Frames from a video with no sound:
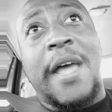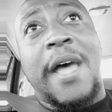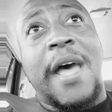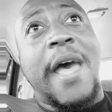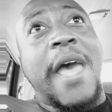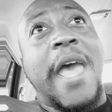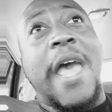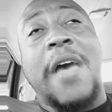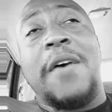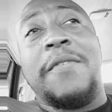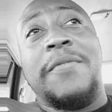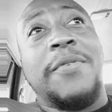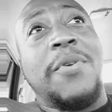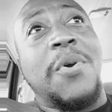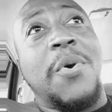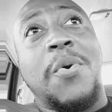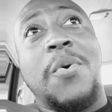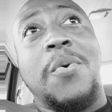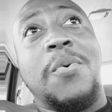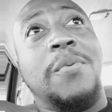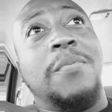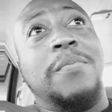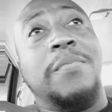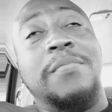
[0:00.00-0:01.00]
I have
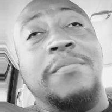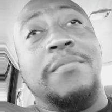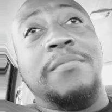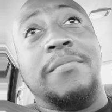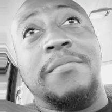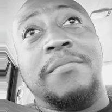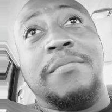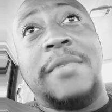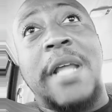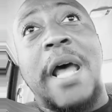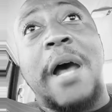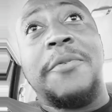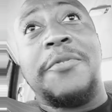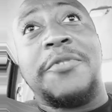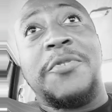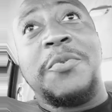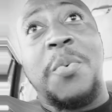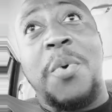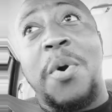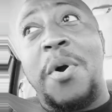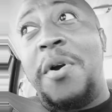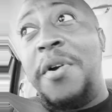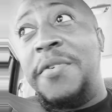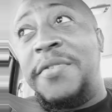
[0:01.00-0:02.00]
no doubts
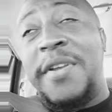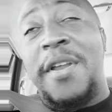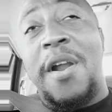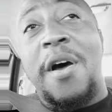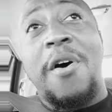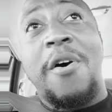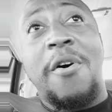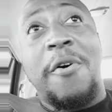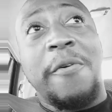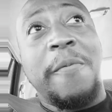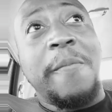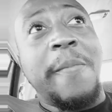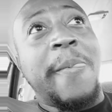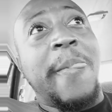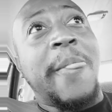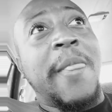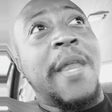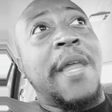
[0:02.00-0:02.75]
or worries at all.